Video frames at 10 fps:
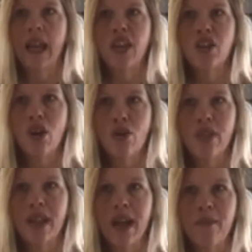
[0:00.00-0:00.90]
And I know
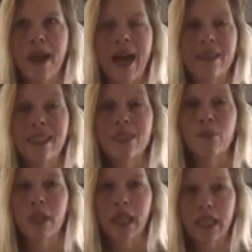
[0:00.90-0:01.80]
that I'm at this
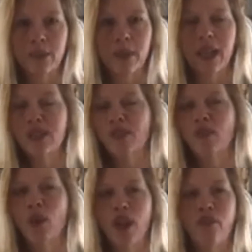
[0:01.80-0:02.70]
place because
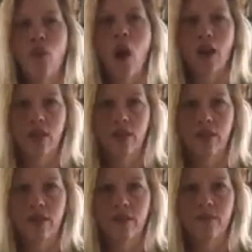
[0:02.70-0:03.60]
of what I've walked
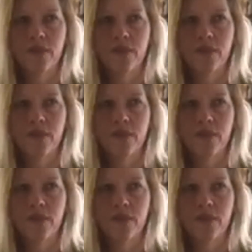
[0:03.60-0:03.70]
through.